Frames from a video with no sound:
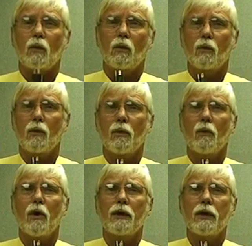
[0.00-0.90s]
When we're
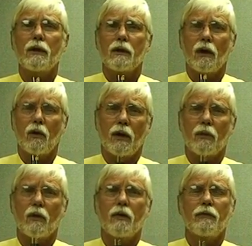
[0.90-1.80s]
working on
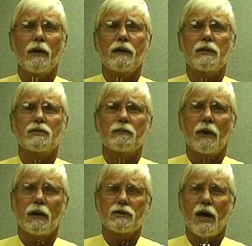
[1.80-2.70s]
a rough end
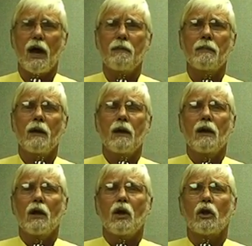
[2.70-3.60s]
job,
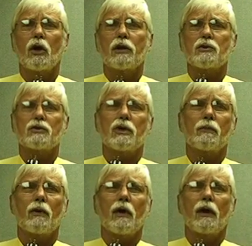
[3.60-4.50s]
look at your
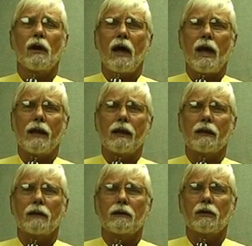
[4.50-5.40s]
temporary lighting.